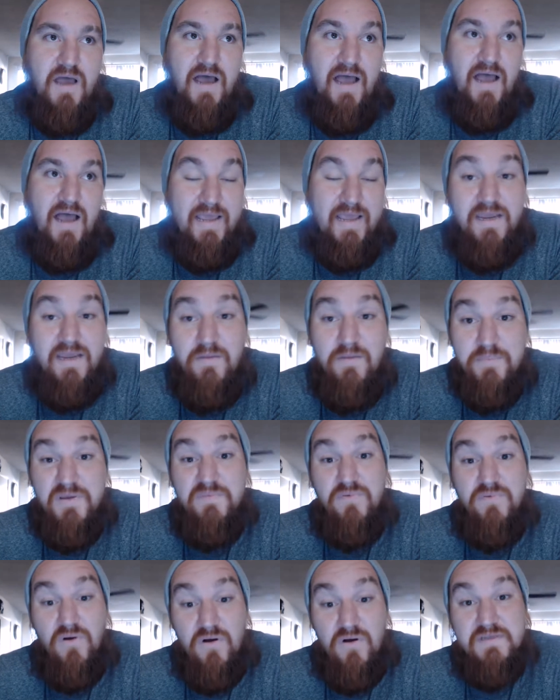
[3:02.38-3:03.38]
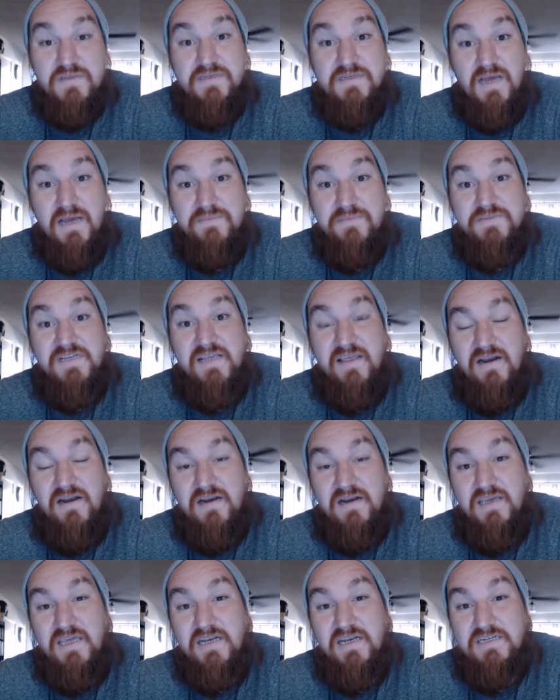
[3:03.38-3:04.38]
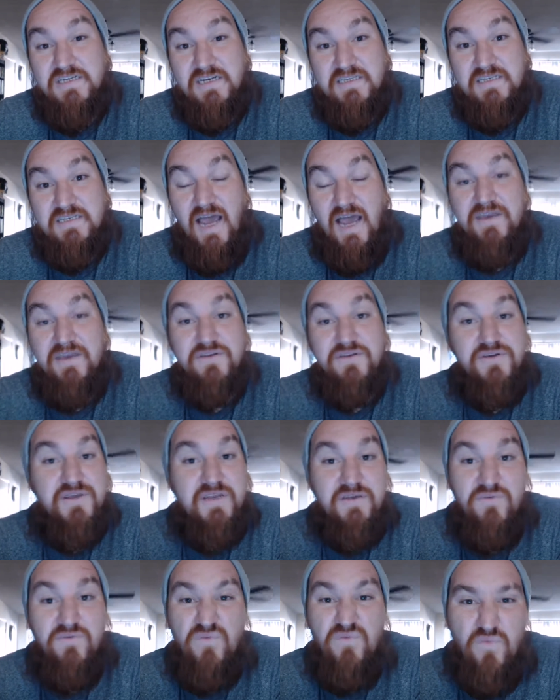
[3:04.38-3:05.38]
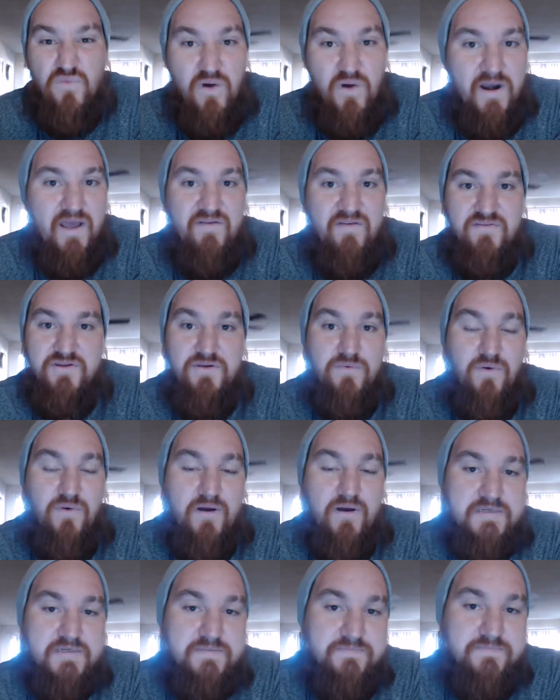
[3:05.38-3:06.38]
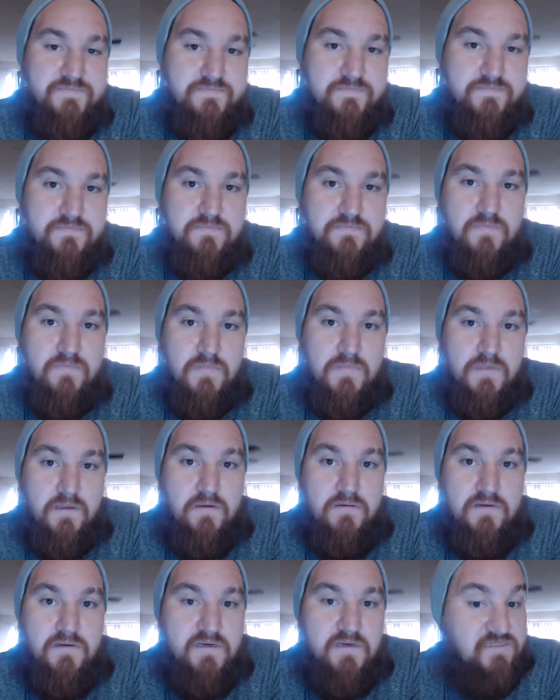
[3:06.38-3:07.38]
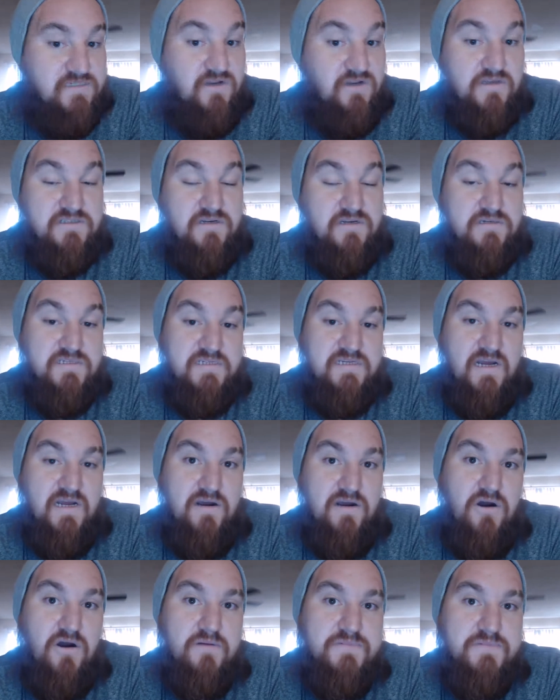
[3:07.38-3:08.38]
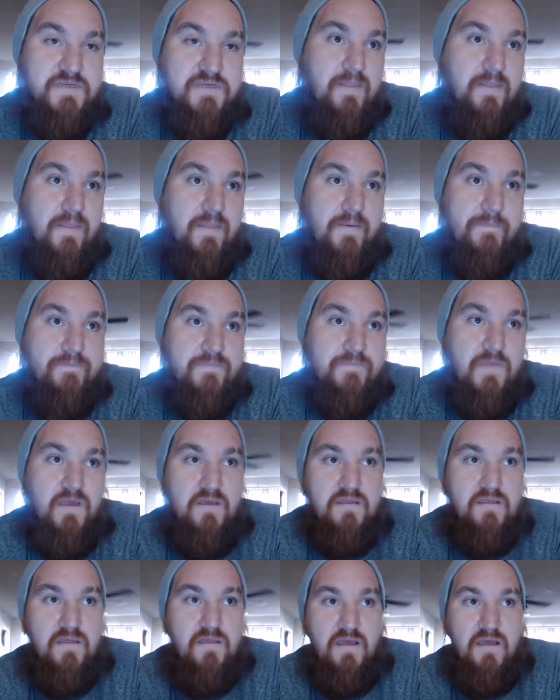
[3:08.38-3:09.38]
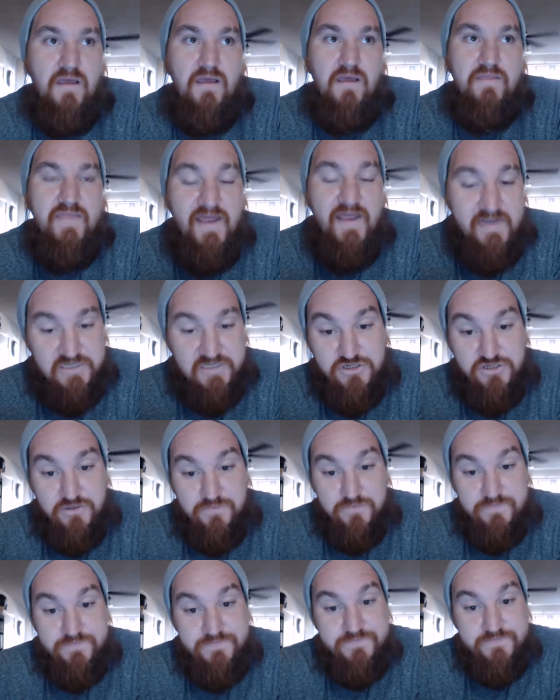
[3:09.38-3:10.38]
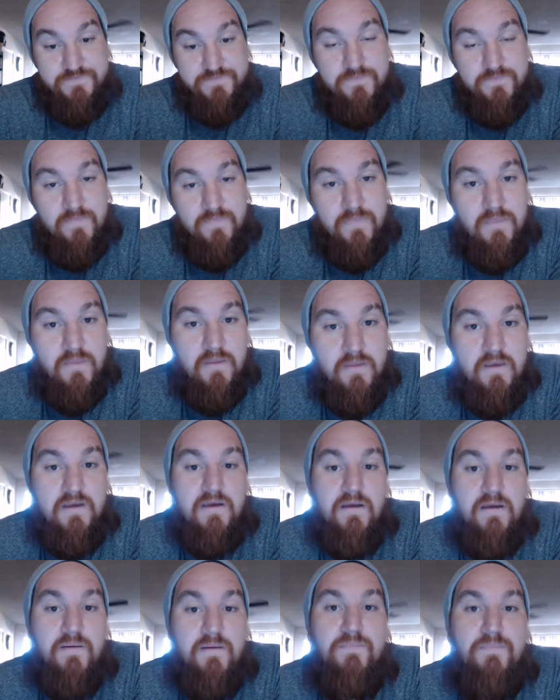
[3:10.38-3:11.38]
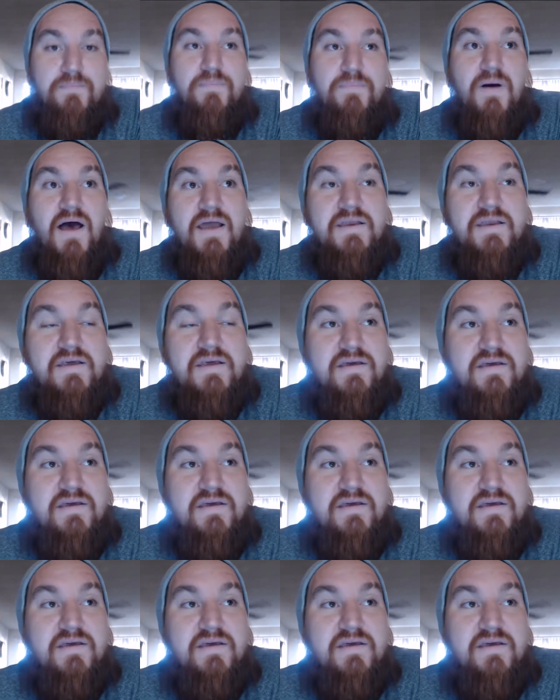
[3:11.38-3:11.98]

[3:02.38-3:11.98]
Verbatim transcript: I hear people all the time say that on a ketogenic diet you can eat whatever you want, as long as it's not carbs. That is true, but